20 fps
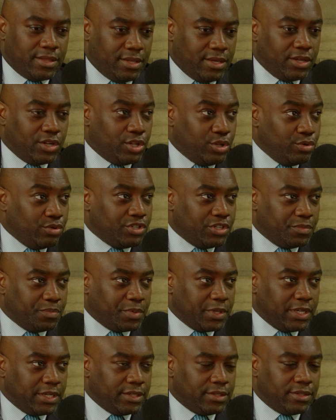the inclusion
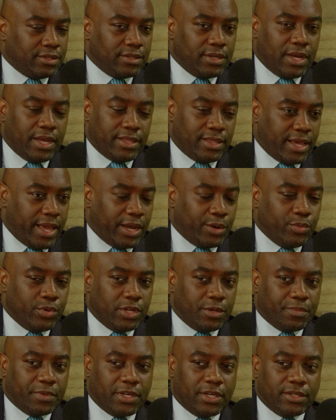piece uh, and the
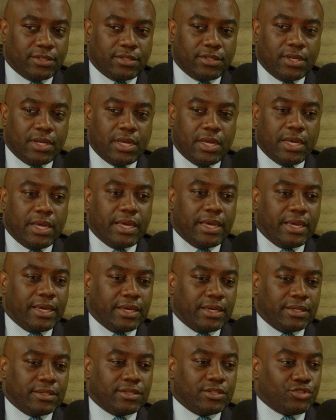equity piece
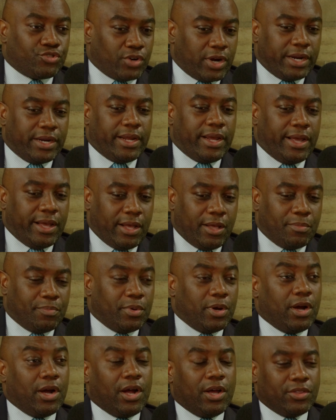is trying to help
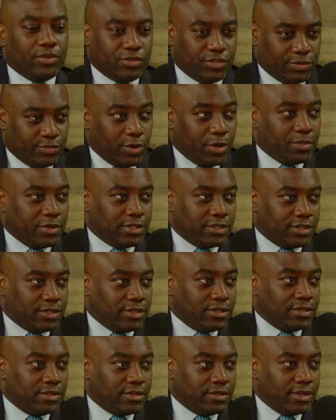other small
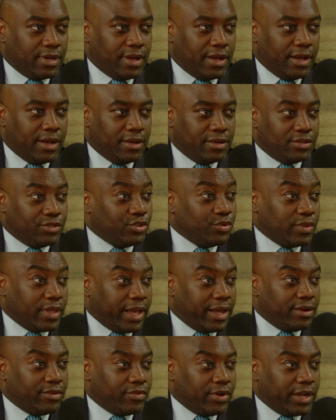businesses uh, do
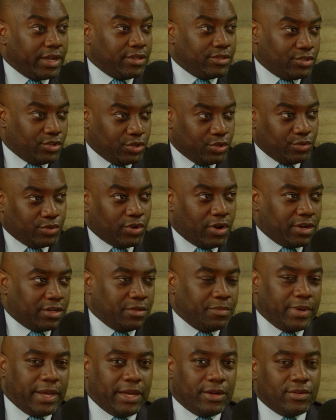that, right? So you talked
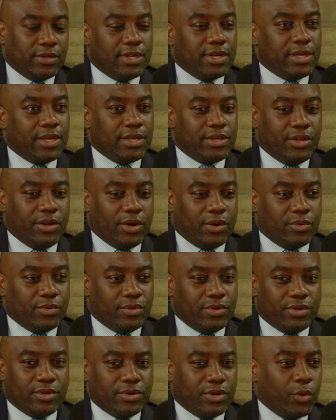about, you know,
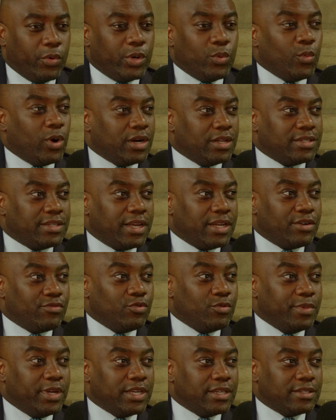knowing what a data
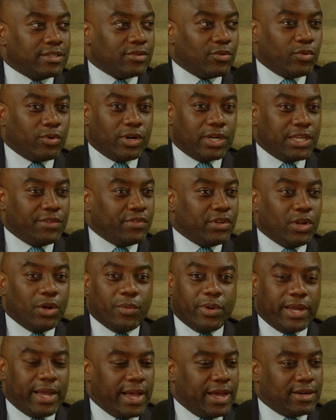room is, or even
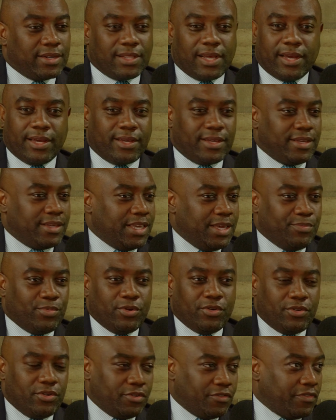knowing how to like keep
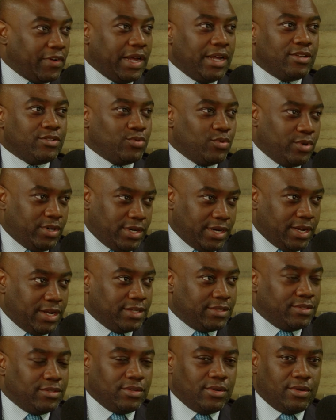your, your files
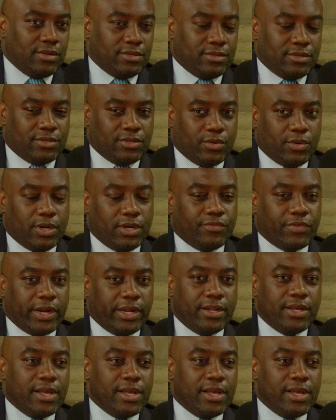organized and, and so on, right?